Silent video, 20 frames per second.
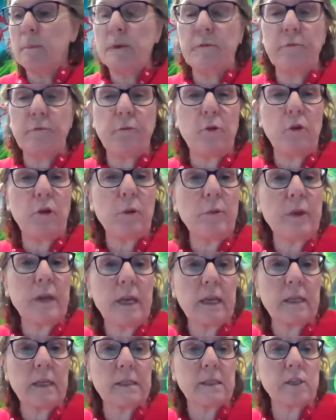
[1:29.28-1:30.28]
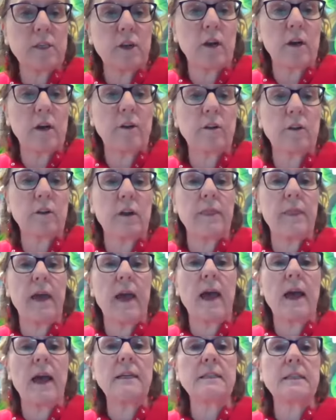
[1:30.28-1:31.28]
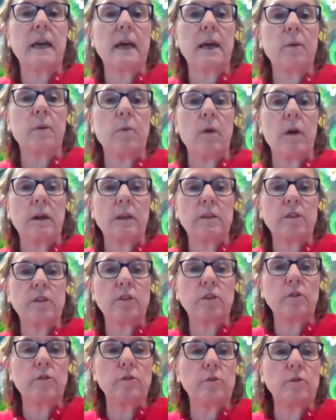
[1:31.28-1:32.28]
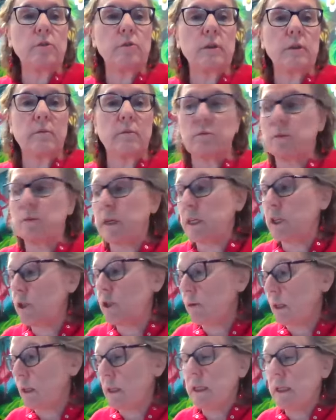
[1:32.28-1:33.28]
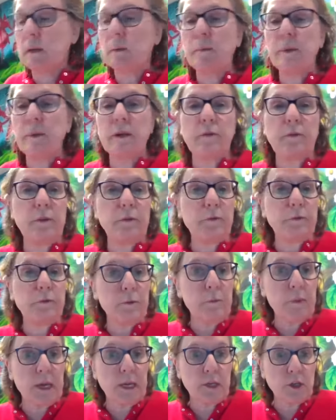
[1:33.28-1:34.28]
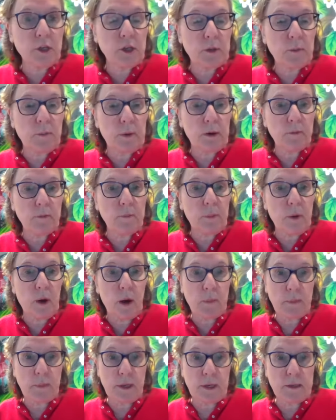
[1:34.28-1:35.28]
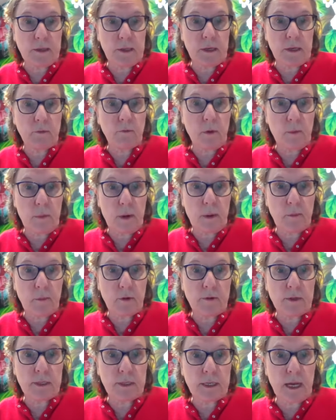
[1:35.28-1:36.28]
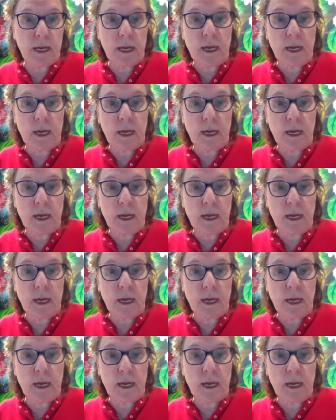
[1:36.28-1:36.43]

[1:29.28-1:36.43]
Before we get started on that, I wanted to read you a little bit of information about poppies and Remembrance